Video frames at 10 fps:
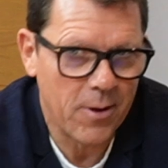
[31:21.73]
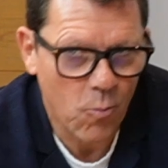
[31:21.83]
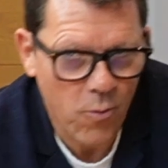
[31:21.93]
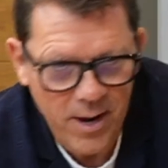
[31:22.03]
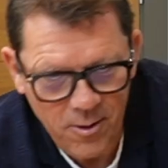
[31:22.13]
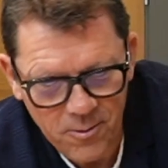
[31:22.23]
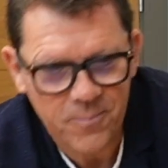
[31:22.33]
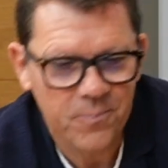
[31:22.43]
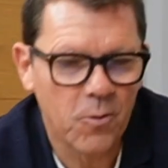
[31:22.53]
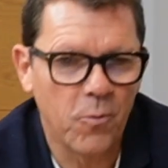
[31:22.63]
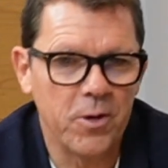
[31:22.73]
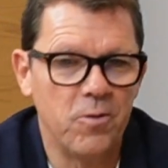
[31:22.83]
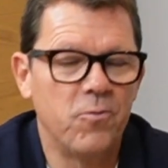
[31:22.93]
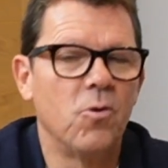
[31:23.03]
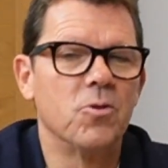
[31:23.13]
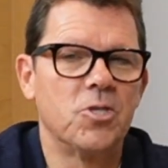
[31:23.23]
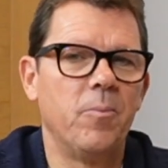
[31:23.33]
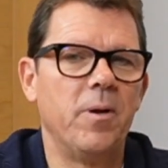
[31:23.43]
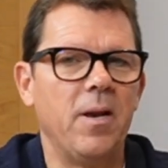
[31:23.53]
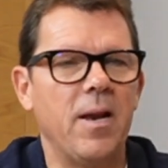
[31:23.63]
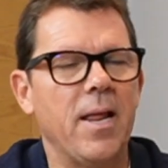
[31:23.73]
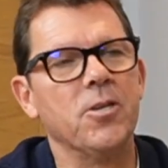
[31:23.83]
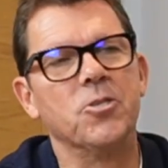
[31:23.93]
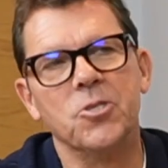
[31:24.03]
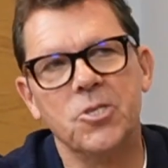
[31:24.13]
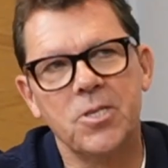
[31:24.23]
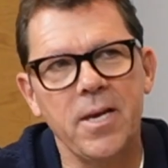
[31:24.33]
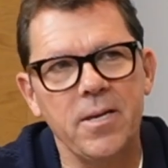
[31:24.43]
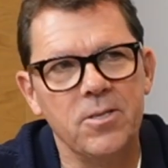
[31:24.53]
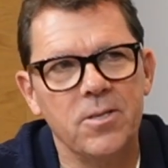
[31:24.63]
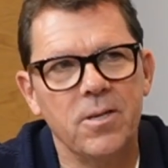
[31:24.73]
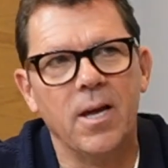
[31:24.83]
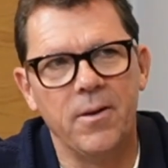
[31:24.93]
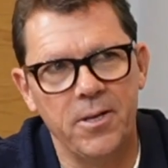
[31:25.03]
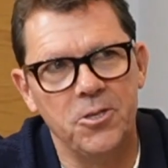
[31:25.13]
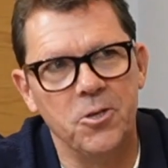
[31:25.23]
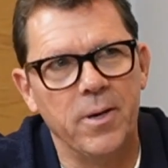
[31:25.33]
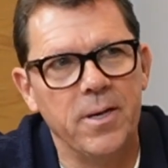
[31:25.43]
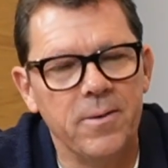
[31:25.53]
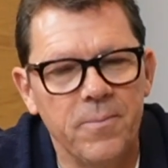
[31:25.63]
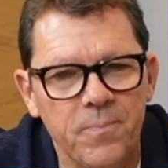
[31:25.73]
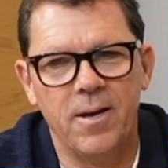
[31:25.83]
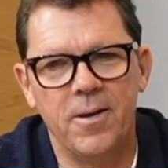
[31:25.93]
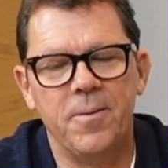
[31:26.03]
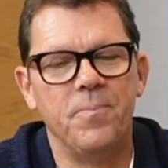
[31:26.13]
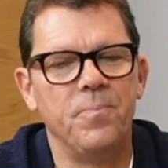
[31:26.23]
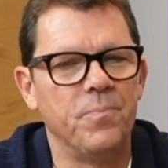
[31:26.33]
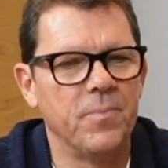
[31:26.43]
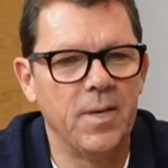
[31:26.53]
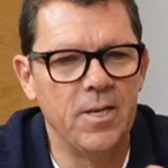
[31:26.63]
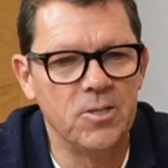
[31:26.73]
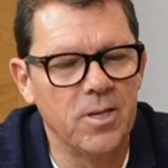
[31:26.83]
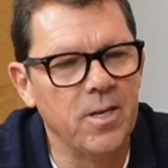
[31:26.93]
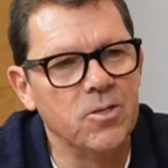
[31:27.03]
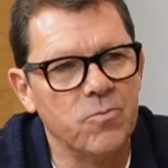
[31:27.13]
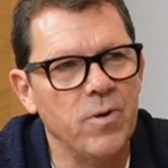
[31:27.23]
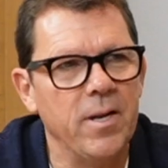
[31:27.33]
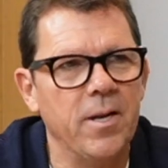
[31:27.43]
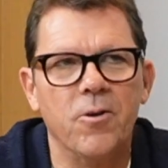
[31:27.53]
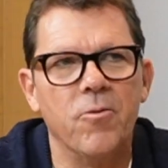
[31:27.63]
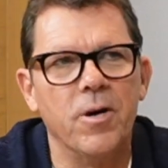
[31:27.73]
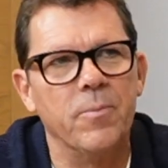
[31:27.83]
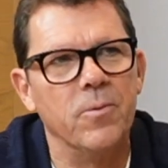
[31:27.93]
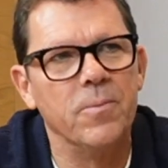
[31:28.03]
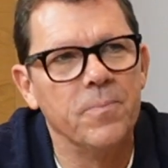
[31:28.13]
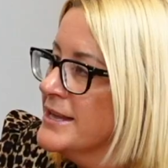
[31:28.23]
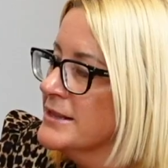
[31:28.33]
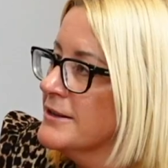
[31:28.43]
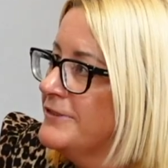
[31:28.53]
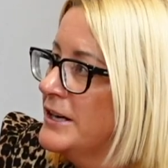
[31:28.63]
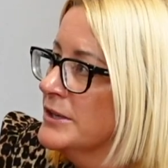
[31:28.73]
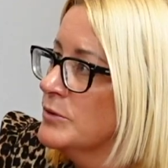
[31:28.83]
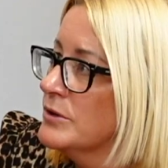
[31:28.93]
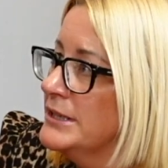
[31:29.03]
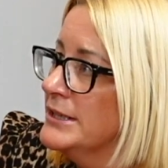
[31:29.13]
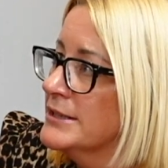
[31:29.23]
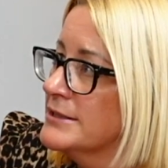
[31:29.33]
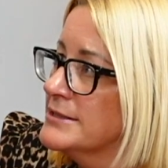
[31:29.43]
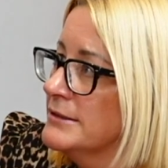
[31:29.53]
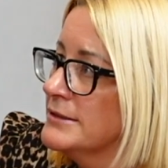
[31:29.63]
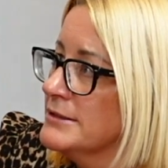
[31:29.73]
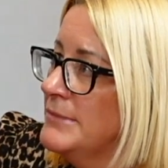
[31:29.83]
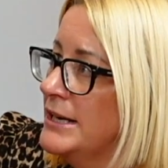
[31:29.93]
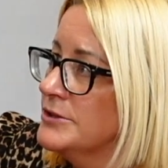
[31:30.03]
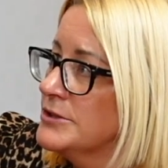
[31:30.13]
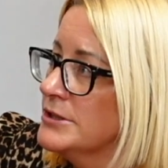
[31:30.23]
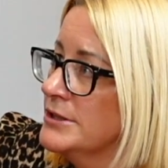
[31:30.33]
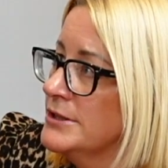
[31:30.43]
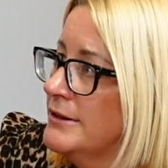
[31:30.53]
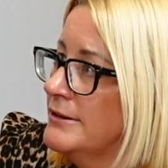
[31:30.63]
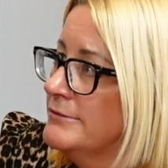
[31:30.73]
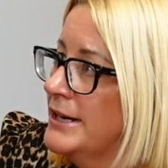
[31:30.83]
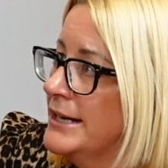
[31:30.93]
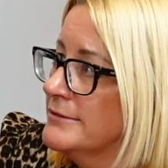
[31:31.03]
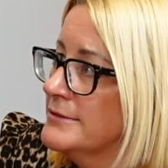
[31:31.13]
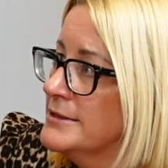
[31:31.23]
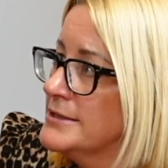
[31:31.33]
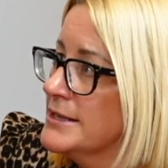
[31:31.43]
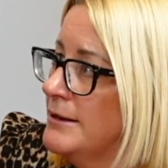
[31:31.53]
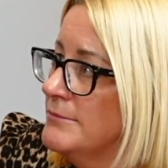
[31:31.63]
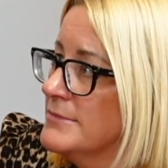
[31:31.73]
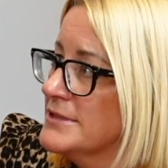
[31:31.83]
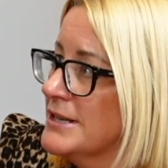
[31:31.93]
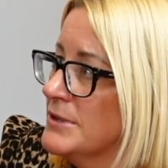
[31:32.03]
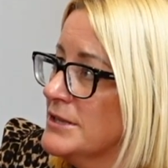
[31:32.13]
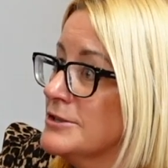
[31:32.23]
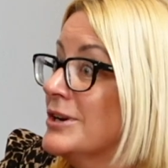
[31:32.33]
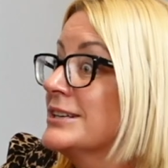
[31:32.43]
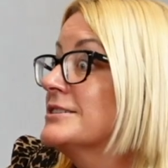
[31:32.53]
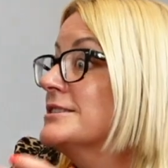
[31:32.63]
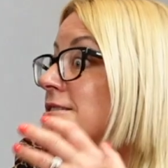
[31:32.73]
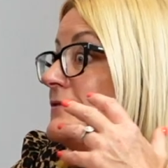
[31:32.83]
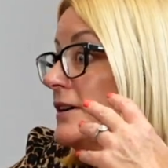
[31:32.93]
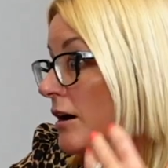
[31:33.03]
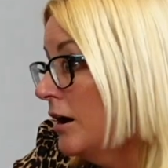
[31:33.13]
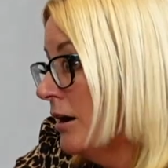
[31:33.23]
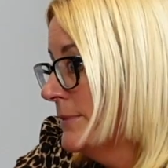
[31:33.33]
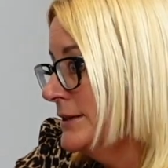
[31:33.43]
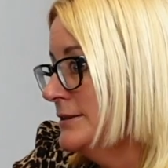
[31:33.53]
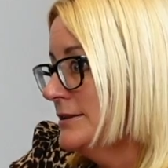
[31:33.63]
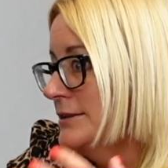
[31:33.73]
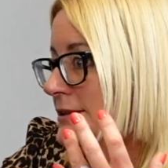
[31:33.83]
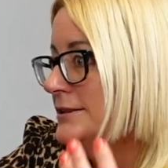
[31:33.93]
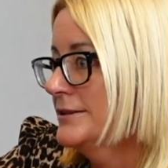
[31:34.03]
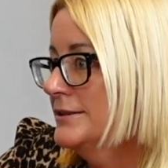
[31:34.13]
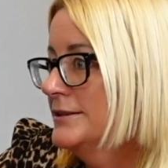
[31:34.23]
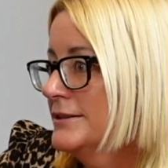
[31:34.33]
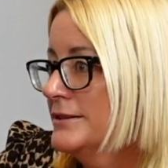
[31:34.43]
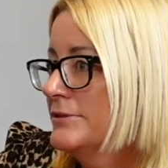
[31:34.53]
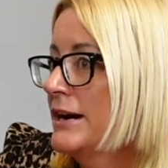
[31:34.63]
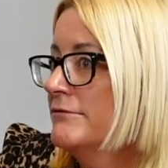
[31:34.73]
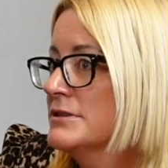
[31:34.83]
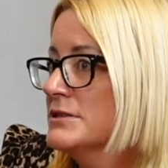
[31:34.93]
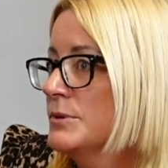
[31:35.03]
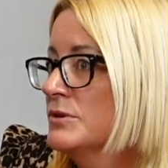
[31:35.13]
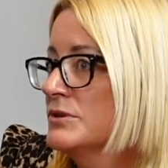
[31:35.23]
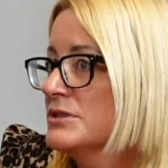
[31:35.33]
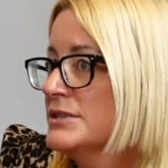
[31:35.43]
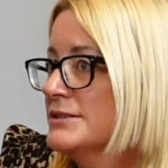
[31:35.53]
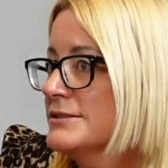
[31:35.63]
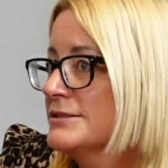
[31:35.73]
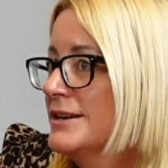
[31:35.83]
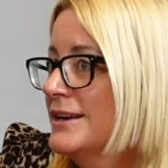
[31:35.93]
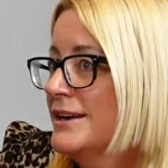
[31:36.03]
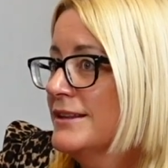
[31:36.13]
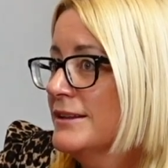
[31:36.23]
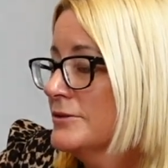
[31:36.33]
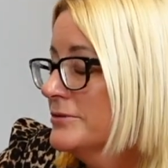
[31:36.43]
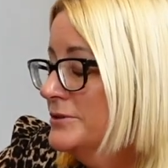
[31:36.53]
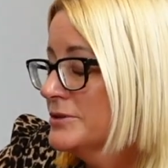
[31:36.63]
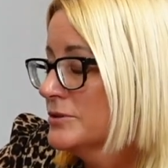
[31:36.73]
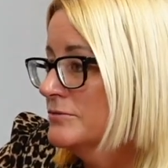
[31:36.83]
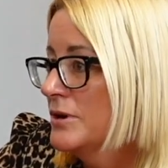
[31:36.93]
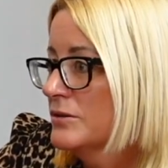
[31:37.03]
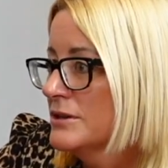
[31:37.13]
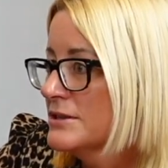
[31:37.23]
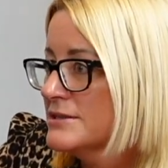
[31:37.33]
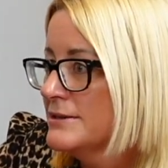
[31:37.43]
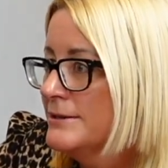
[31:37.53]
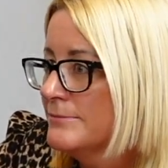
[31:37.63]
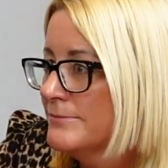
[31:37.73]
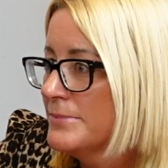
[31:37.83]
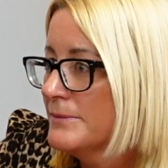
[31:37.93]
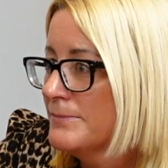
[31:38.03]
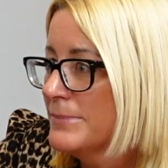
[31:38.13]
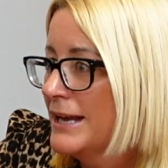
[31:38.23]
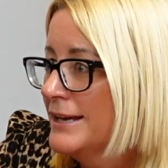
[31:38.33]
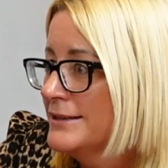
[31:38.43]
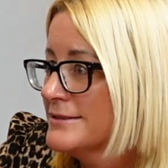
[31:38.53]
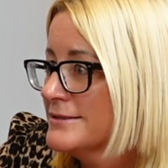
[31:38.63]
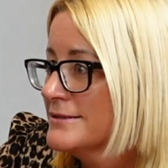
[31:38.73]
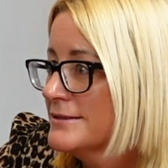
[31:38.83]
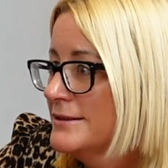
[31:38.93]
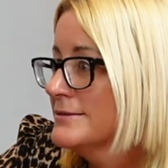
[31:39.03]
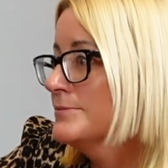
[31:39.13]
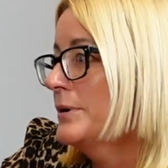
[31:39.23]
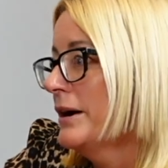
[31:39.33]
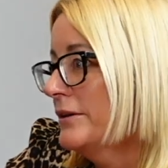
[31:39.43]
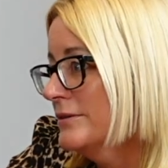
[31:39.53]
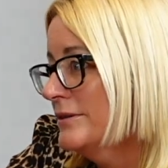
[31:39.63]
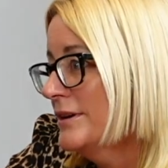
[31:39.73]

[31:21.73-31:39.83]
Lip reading: But wow, when you've got someone in an anxious state and they do it, it's really incredible. think the final thing to mention around some of the strategies for calming the threat response is the crucial role that sleep plays as well.